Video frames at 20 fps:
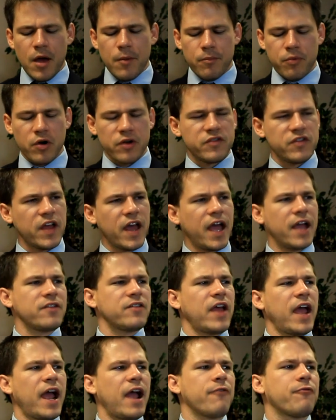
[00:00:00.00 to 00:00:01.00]

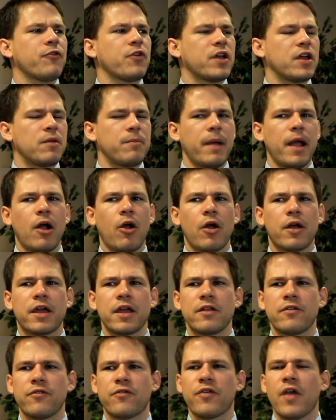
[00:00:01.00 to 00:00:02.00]
protect African
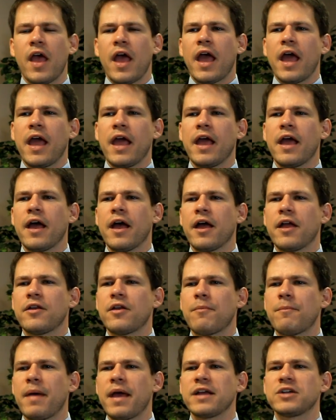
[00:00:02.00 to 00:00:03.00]
Americans
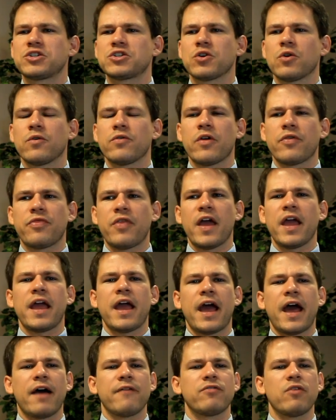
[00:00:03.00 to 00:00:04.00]
and make sure that they
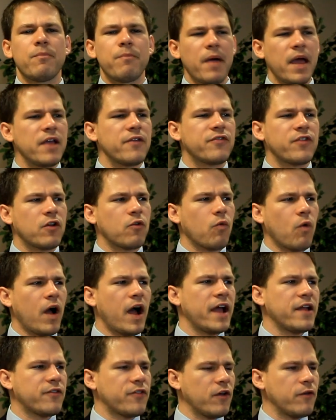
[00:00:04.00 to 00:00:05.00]
have the basic
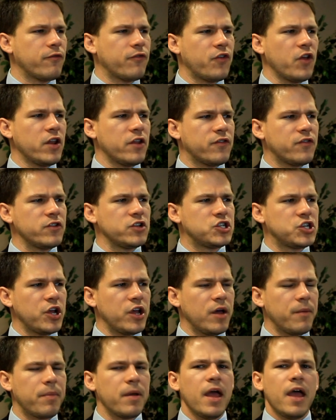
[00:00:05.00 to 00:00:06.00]
rights of
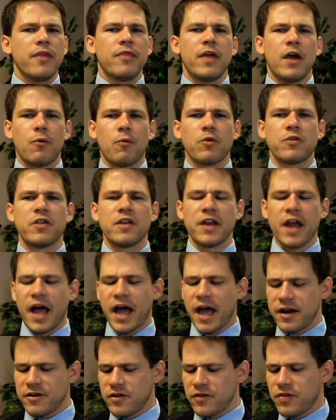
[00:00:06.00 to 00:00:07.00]
citizenship that were
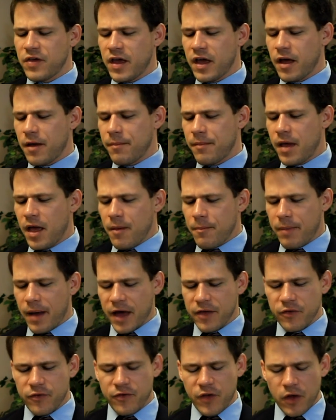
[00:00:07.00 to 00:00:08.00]
denied to them
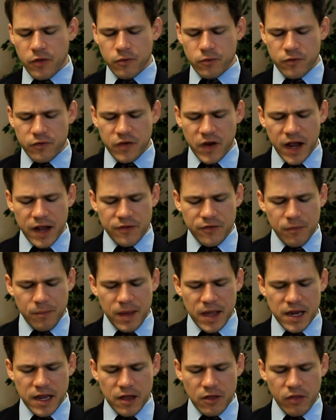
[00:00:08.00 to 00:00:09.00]
by the Southern states
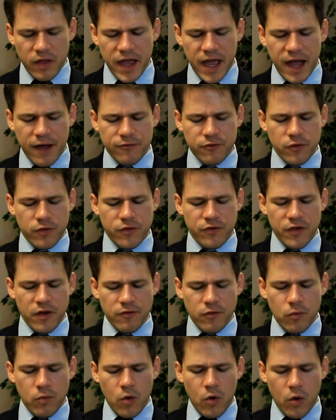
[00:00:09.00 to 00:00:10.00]
immediately after the
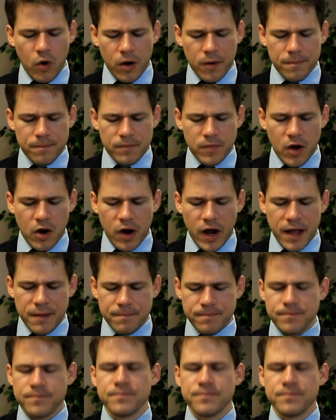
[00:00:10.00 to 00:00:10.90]
Civil War. All right.